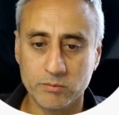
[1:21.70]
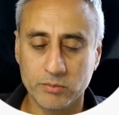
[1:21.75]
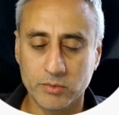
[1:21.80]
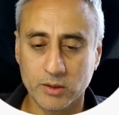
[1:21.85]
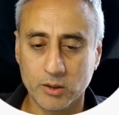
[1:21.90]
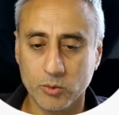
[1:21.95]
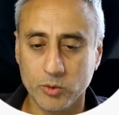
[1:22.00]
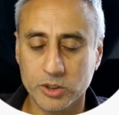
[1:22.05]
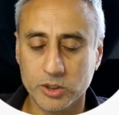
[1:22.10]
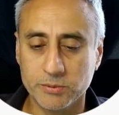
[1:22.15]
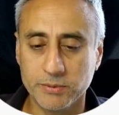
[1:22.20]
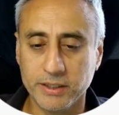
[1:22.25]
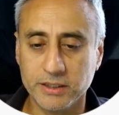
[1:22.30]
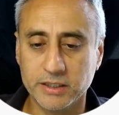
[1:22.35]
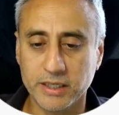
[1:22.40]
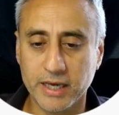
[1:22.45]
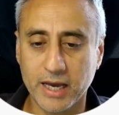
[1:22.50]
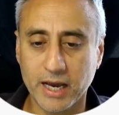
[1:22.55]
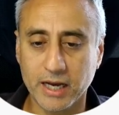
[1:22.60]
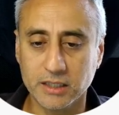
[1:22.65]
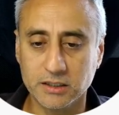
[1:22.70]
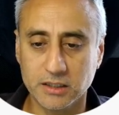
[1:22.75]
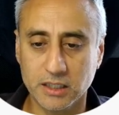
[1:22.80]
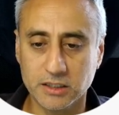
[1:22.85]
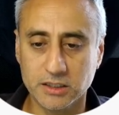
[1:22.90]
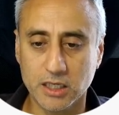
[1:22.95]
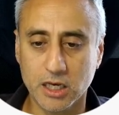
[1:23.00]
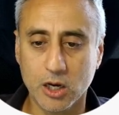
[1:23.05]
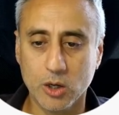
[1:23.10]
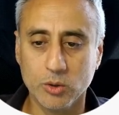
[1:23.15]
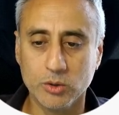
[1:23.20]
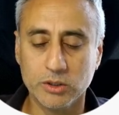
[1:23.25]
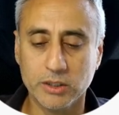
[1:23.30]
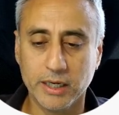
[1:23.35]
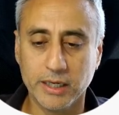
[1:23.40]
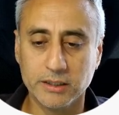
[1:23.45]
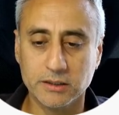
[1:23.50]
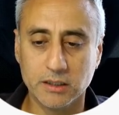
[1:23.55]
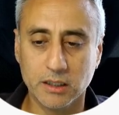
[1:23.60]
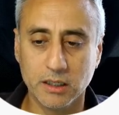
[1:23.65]
which means they access their own
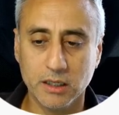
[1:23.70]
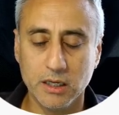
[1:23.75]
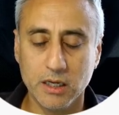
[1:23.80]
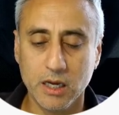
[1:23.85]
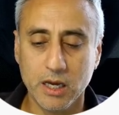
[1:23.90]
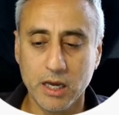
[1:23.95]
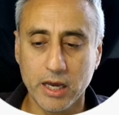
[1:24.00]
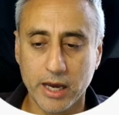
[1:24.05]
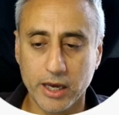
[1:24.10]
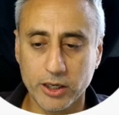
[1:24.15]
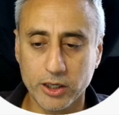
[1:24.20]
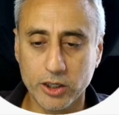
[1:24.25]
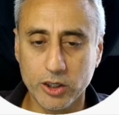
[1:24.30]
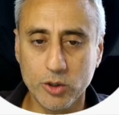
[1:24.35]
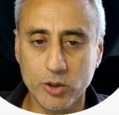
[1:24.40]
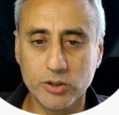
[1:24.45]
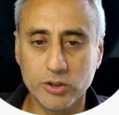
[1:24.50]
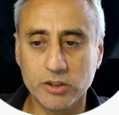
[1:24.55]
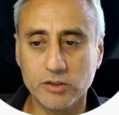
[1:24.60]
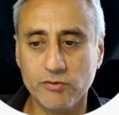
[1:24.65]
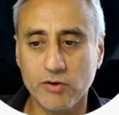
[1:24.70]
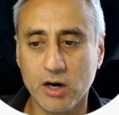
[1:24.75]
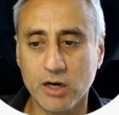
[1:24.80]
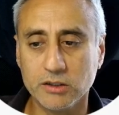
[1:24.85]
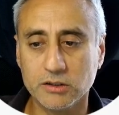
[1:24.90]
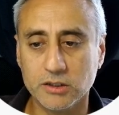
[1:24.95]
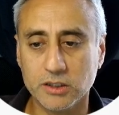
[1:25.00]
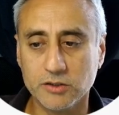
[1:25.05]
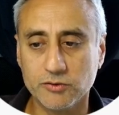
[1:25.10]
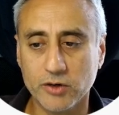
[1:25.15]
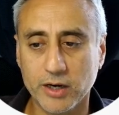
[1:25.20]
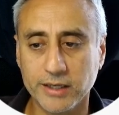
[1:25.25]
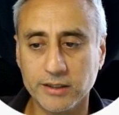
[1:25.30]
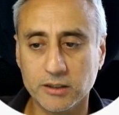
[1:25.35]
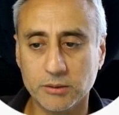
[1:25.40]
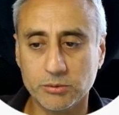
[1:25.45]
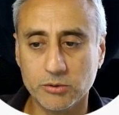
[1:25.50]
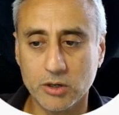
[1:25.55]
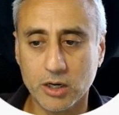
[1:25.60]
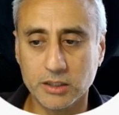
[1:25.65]
data, a huge advantage for
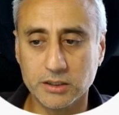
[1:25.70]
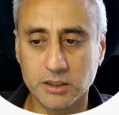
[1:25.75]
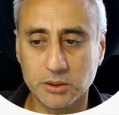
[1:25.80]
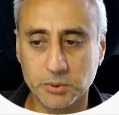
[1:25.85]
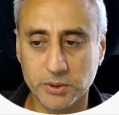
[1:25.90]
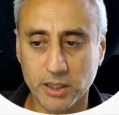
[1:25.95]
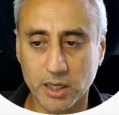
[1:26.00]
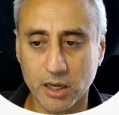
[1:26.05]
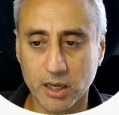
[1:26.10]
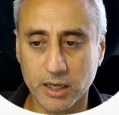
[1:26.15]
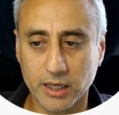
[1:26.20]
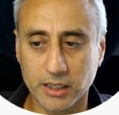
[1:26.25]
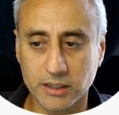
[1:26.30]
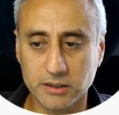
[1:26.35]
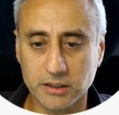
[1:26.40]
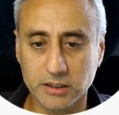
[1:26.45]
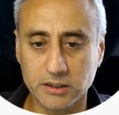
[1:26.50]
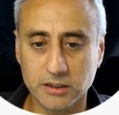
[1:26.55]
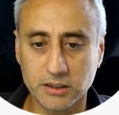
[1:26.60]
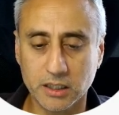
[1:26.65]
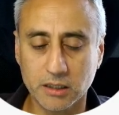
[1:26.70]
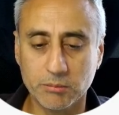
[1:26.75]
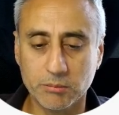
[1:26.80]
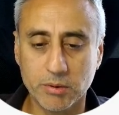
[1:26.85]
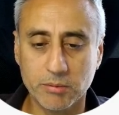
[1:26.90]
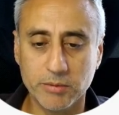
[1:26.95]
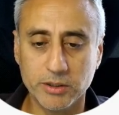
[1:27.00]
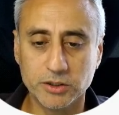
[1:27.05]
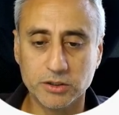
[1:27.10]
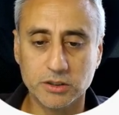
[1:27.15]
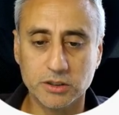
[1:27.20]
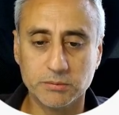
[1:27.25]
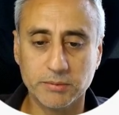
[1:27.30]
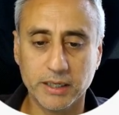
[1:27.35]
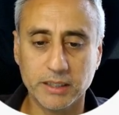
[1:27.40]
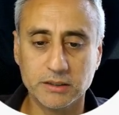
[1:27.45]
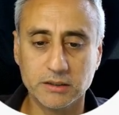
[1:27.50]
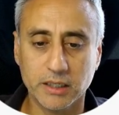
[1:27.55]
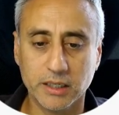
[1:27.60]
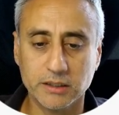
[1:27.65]
enterprises with their existing
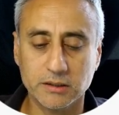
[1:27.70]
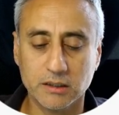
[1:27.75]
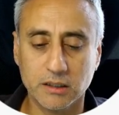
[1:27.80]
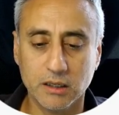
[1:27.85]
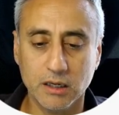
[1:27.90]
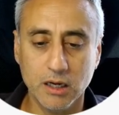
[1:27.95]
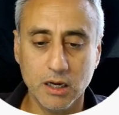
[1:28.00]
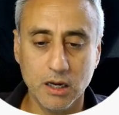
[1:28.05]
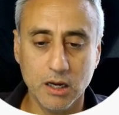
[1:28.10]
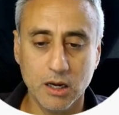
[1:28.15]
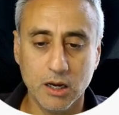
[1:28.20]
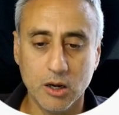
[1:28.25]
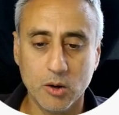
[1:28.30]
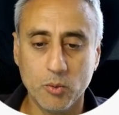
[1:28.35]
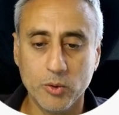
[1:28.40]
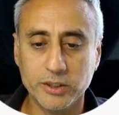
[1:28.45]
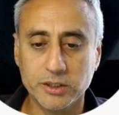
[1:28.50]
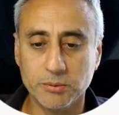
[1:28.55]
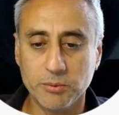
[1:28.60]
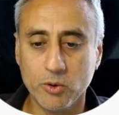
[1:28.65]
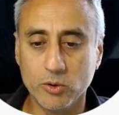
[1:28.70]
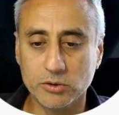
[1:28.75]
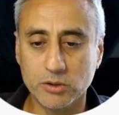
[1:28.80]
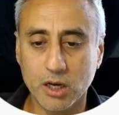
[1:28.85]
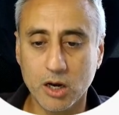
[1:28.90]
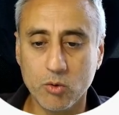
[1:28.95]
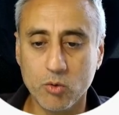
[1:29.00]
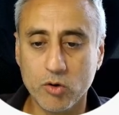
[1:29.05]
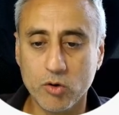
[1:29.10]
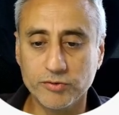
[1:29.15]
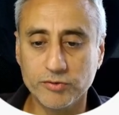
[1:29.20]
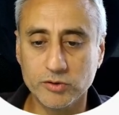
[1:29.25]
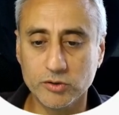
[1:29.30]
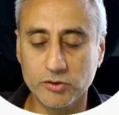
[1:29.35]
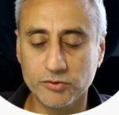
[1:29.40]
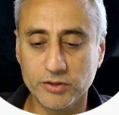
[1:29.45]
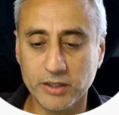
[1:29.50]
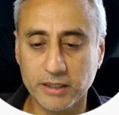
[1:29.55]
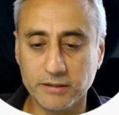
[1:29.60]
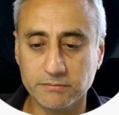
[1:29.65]
permissions-based data. We support OAuth 2 for
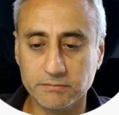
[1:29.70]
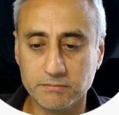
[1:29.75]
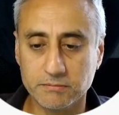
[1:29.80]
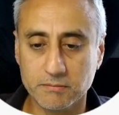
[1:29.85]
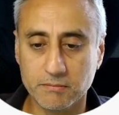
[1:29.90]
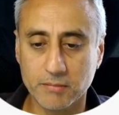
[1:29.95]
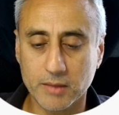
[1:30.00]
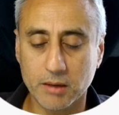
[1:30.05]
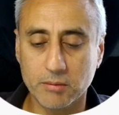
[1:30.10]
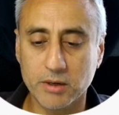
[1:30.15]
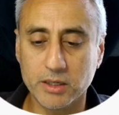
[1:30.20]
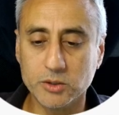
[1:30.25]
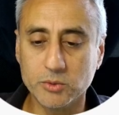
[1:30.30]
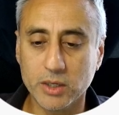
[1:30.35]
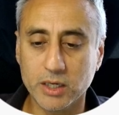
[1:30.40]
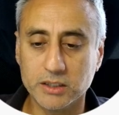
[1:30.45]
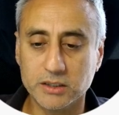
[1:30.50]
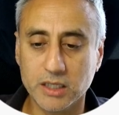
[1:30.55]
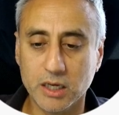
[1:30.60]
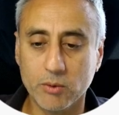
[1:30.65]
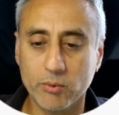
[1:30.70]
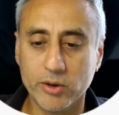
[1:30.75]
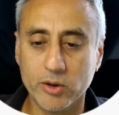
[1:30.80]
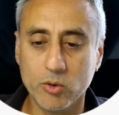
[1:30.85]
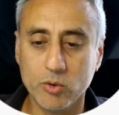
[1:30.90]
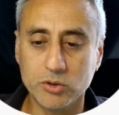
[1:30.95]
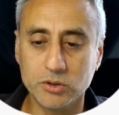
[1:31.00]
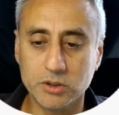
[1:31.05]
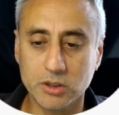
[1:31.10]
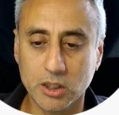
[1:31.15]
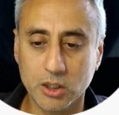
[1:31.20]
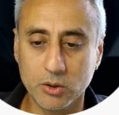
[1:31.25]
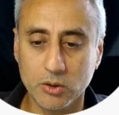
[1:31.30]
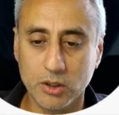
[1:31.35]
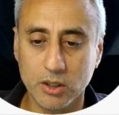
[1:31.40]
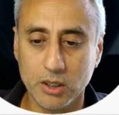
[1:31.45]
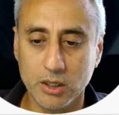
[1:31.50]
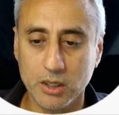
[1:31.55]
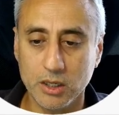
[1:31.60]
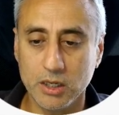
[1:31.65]
that, but as well as that, we also
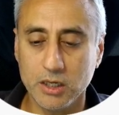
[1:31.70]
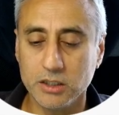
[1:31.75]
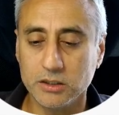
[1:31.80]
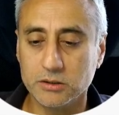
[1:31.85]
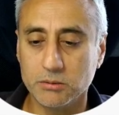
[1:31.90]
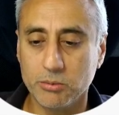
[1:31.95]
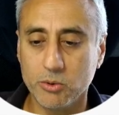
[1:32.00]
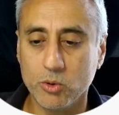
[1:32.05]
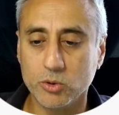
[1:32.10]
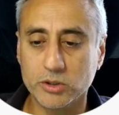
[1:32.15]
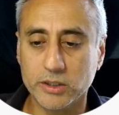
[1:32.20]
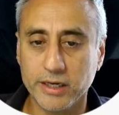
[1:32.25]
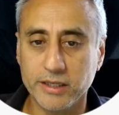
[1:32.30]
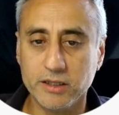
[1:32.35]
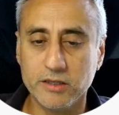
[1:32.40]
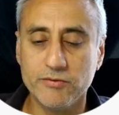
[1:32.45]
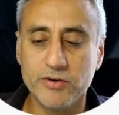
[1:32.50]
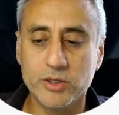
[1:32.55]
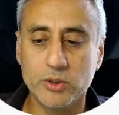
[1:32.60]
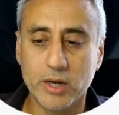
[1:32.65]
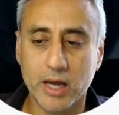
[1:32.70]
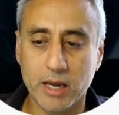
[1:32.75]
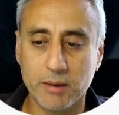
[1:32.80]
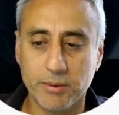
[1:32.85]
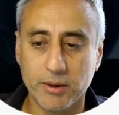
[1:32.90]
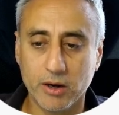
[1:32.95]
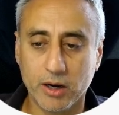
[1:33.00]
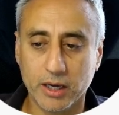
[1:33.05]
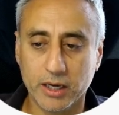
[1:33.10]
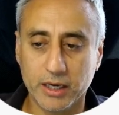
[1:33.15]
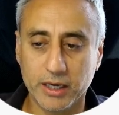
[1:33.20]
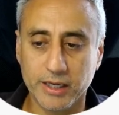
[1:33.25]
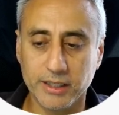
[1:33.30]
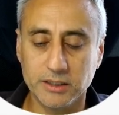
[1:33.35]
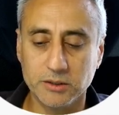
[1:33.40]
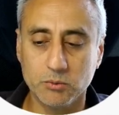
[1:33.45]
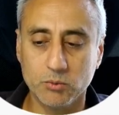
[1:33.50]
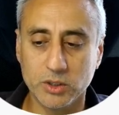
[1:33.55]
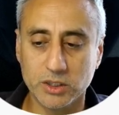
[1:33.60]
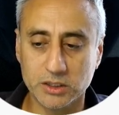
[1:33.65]
support individual API keys,
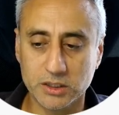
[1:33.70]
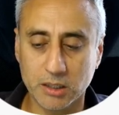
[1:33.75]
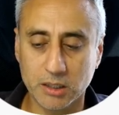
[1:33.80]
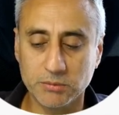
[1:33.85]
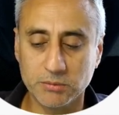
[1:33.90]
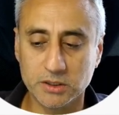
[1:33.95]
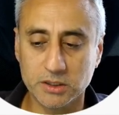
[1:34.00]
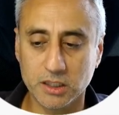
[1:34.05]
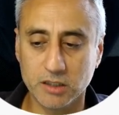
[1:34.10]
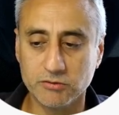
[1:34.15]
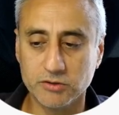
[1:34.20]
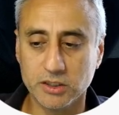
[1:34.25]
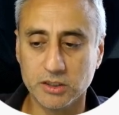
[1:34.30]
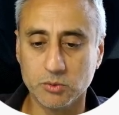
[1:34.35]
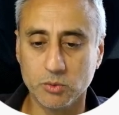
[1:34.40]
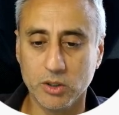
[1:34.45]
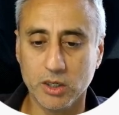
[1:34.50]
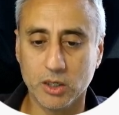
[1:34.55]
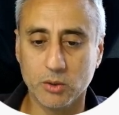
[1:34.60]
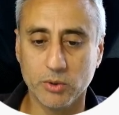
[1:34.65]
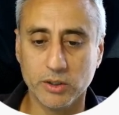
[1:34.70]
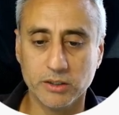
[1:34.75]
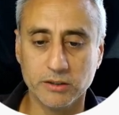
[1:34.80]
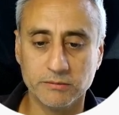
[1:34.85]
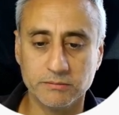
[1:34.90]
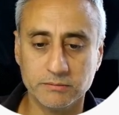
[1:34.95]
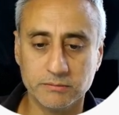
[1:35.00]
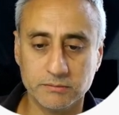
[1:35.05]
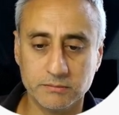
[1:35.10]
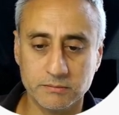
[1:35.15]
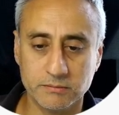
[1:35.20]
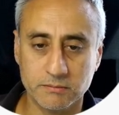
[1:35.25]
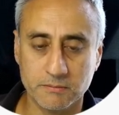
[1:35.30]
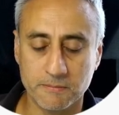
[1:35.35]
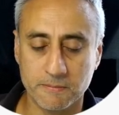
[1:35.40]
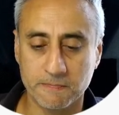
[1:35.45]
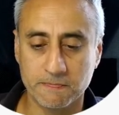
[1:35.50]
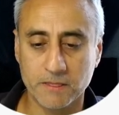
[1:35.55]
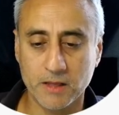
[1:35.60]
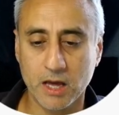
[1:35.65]
which some services work with.
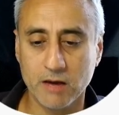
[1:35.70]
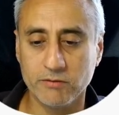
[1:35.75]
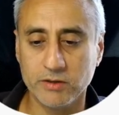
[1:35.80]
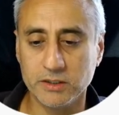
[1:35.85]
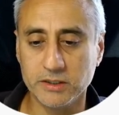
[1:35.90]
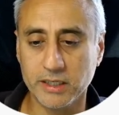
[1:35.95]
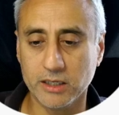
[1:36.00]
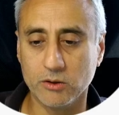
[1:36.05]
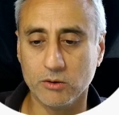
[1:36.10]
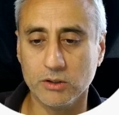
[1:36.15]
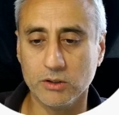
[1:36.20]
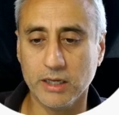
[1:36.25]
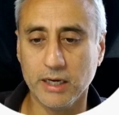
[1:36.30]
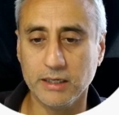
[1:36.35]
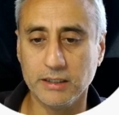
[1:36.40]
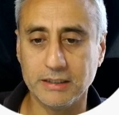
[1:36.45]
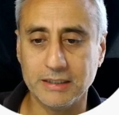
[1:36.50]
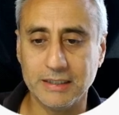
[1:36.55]
Having said all that,